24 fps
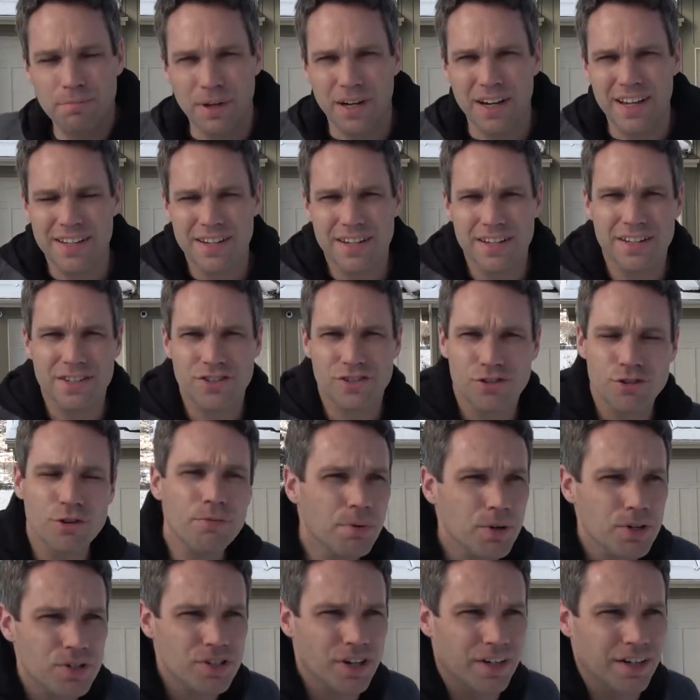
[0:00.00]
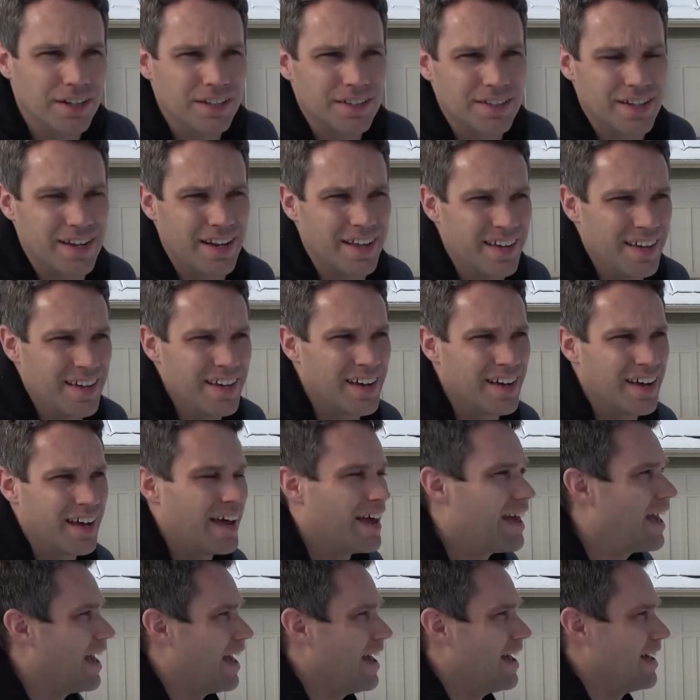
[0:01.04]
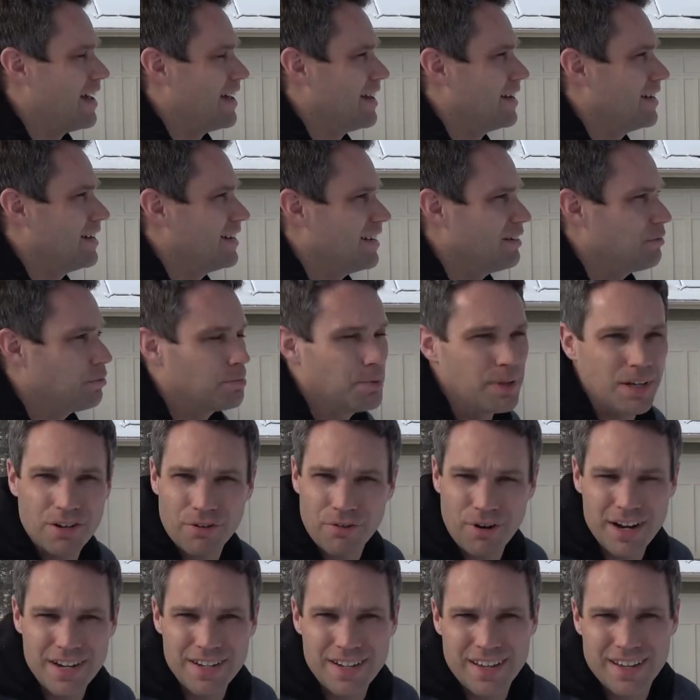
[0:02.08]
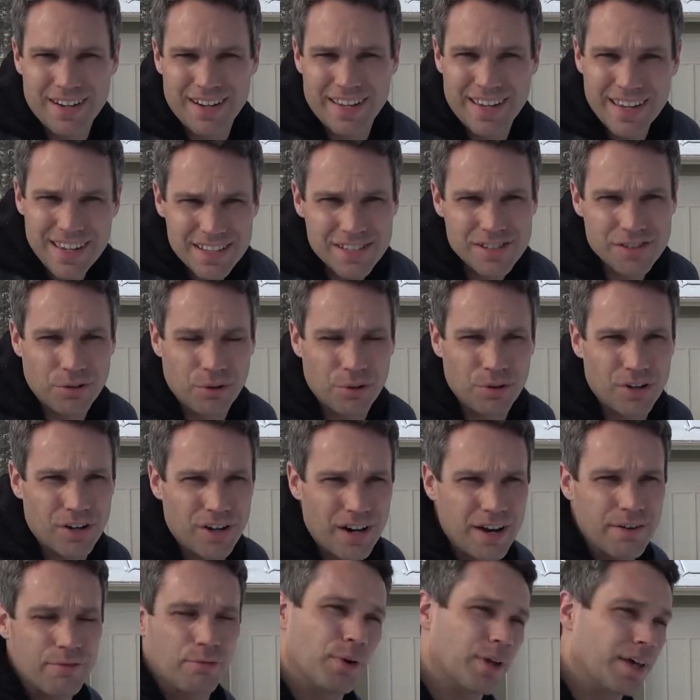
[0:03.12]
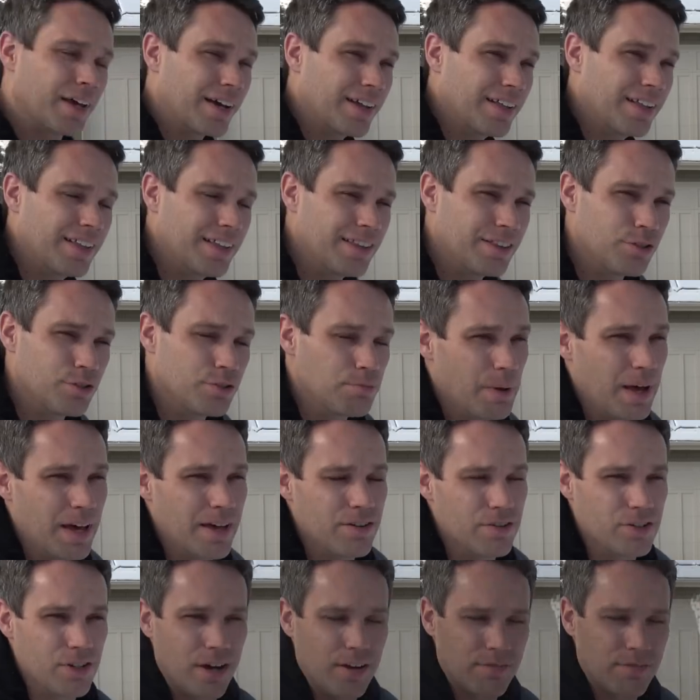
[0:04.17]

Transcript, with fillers: but it is super sunny today and it would be a great day to get solar if we can clean those panels